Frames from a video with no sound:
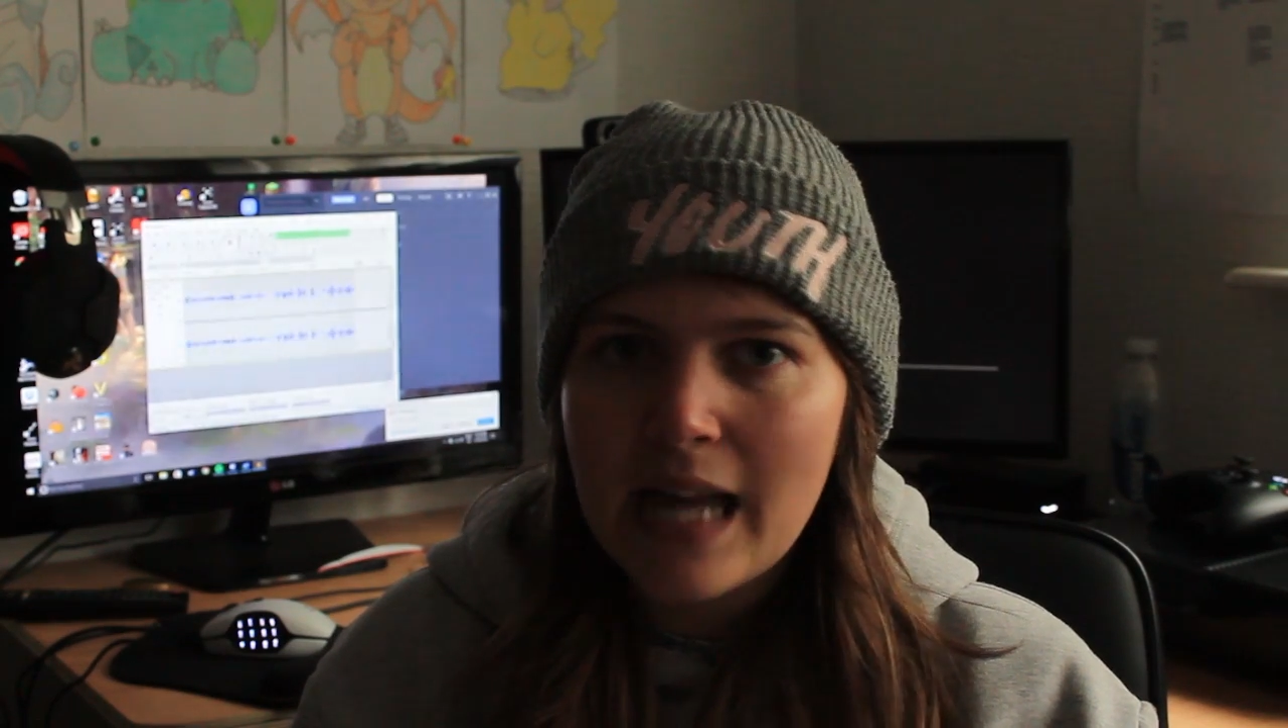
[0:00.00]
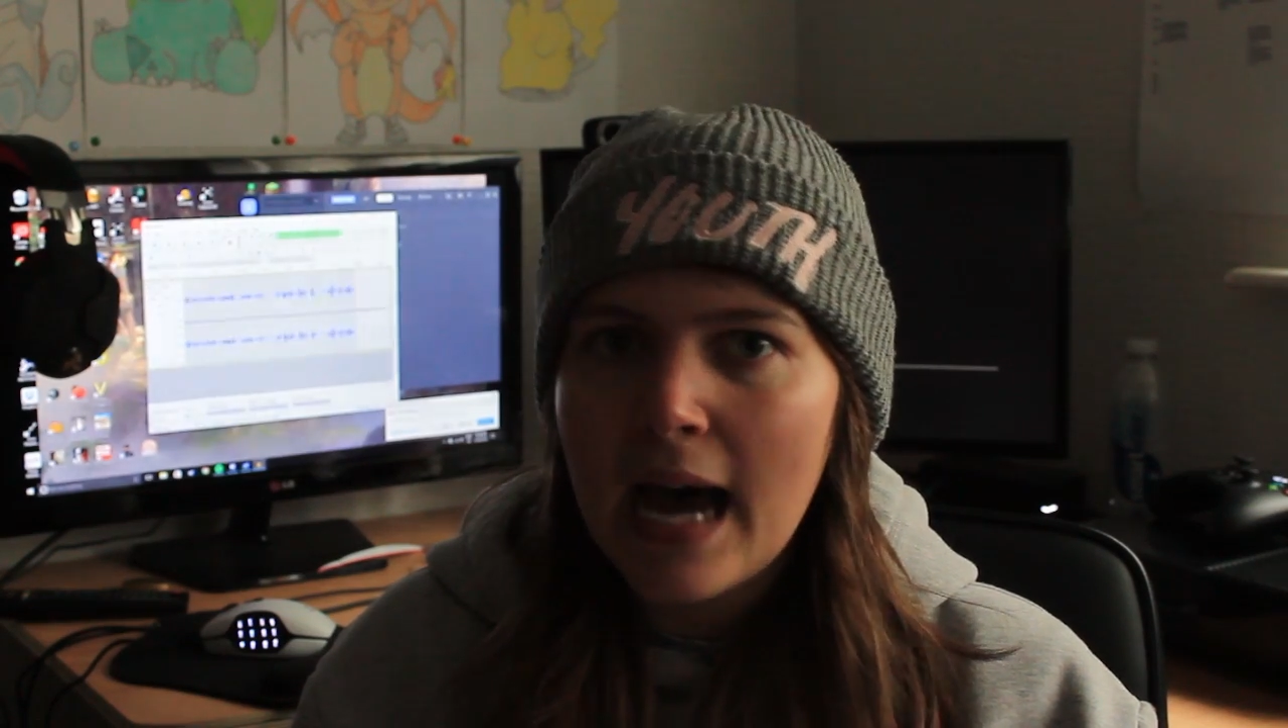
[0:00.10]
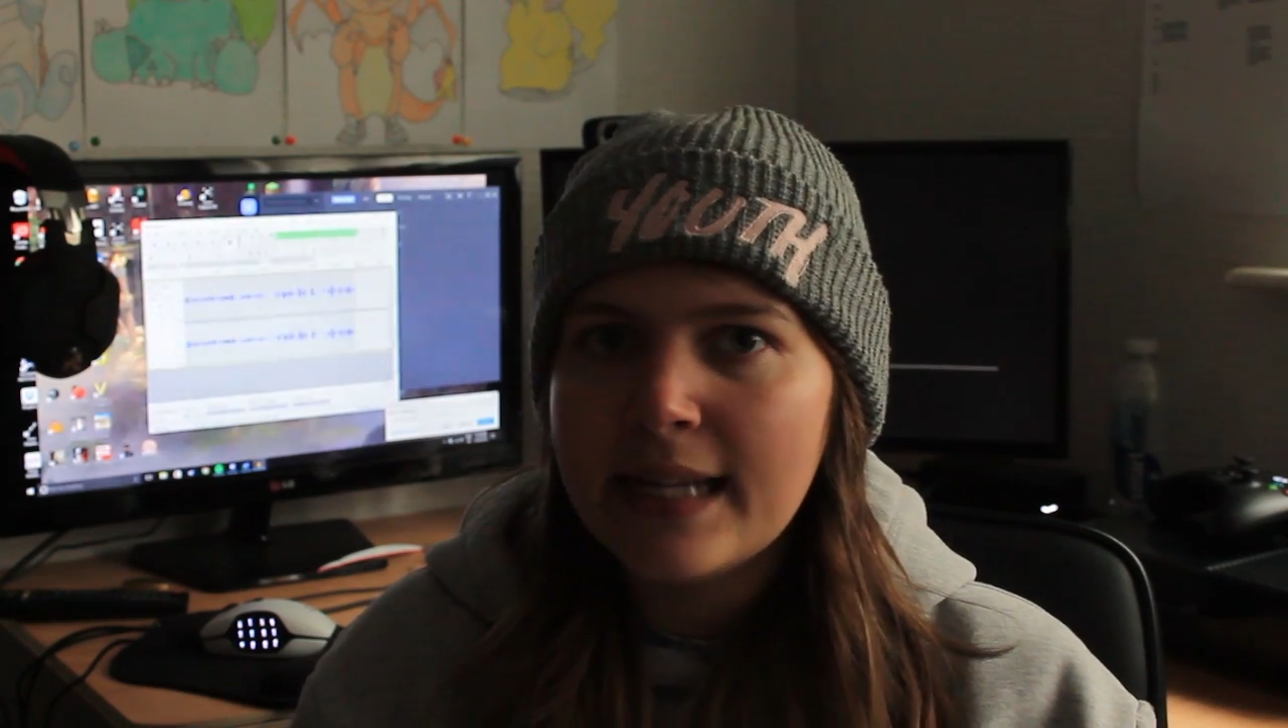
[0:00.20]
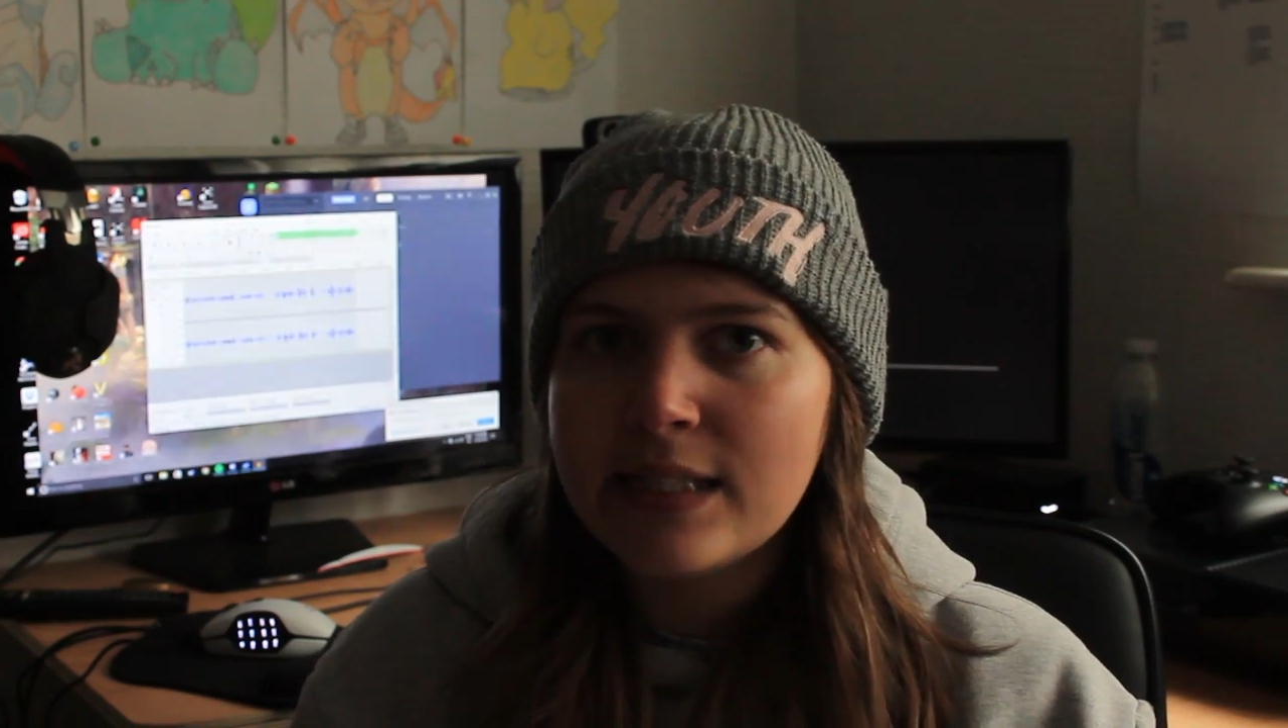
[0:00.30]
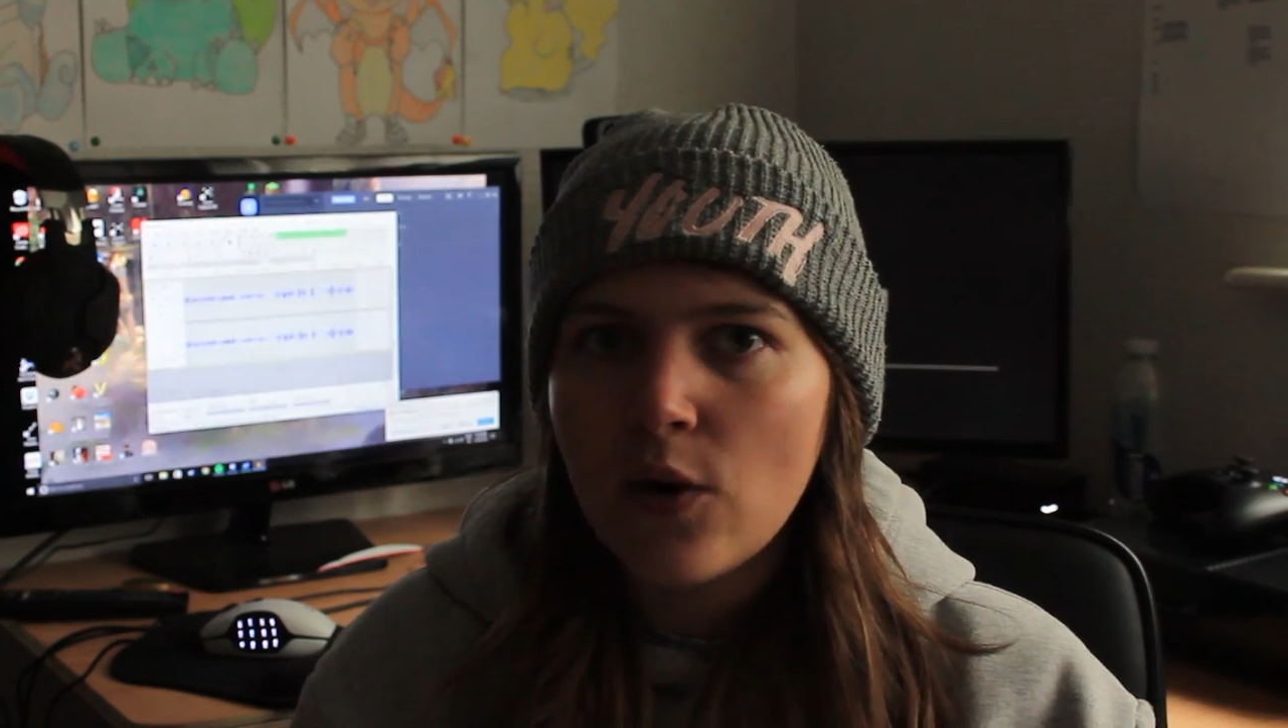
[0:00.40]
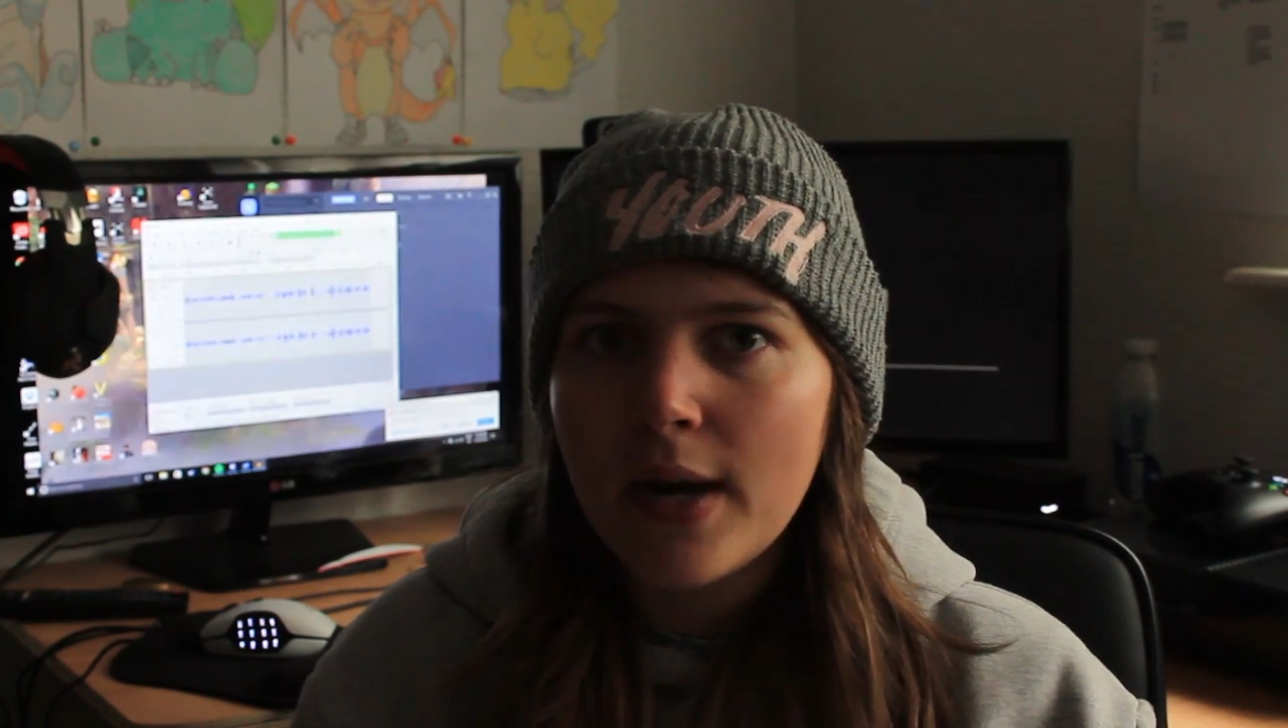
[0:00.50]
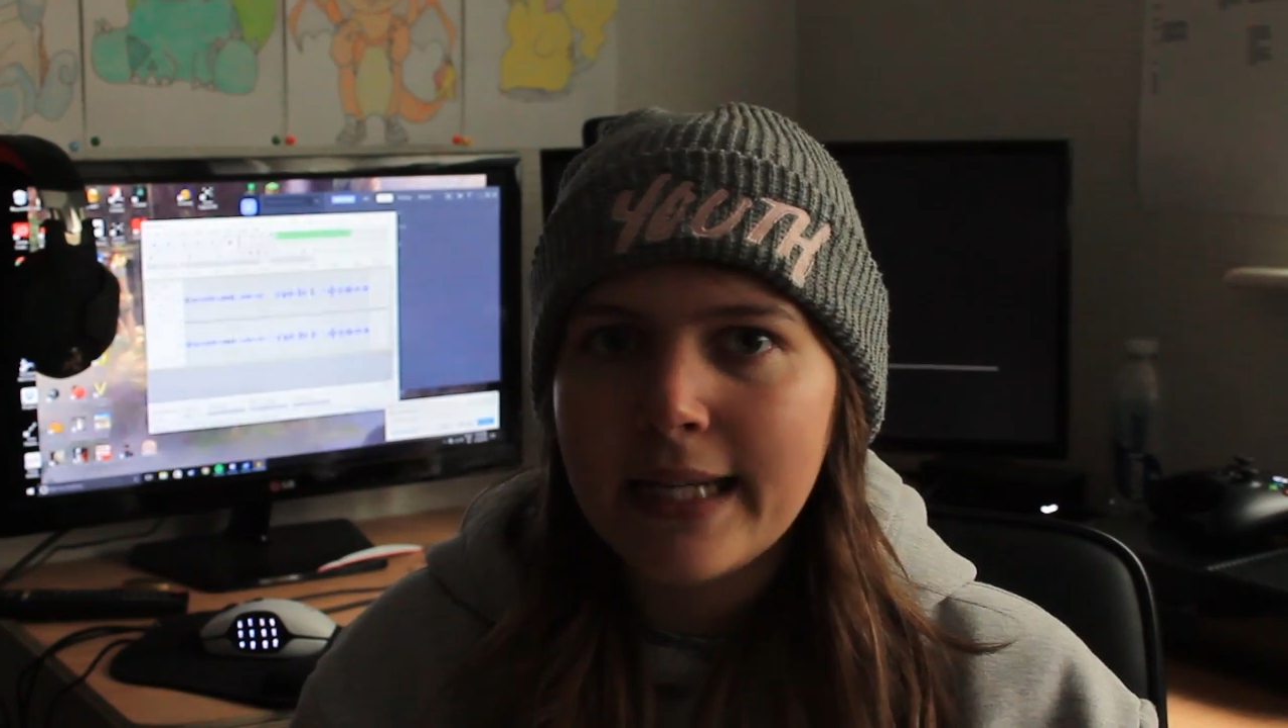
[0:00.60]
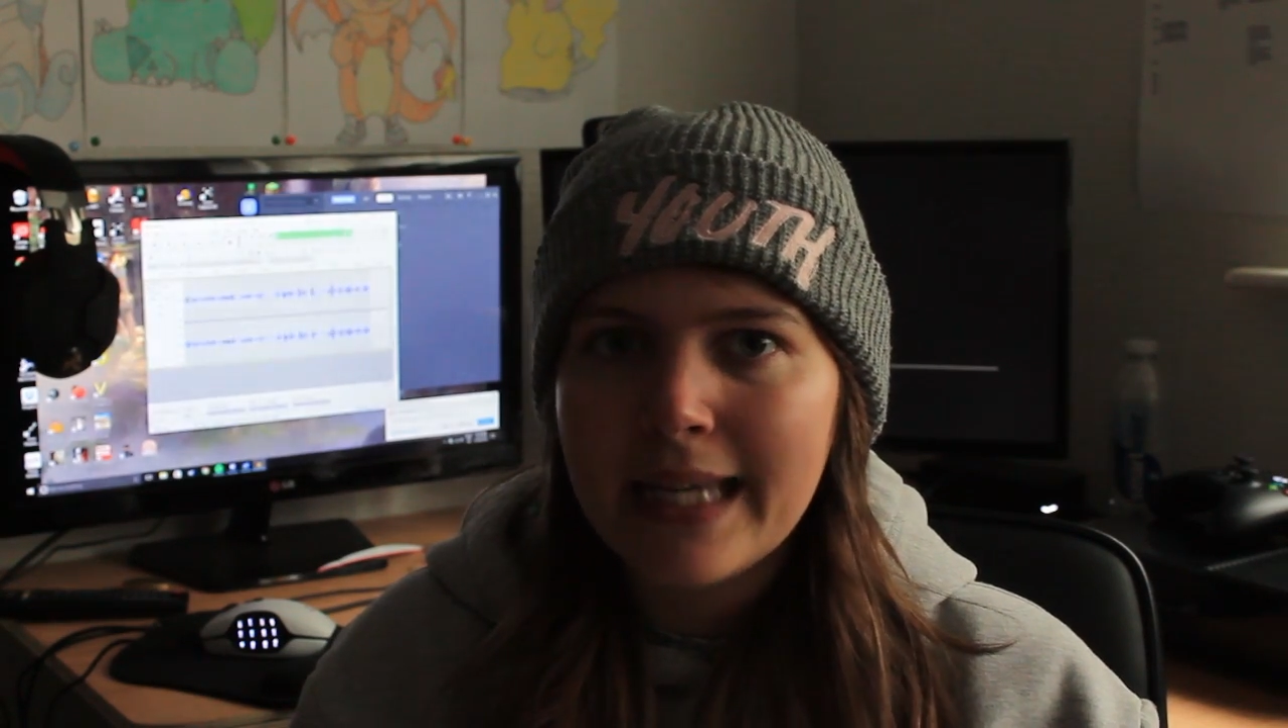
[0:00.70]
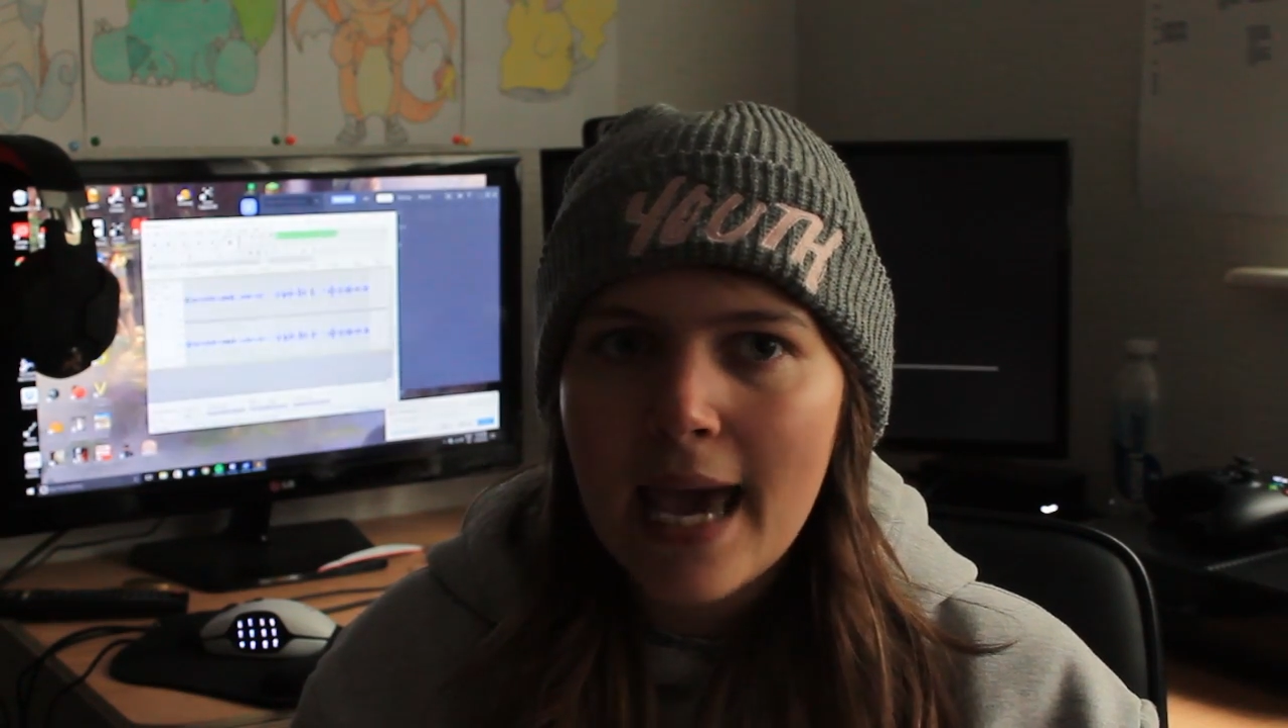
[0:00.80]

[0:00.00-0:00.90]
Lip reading: started going,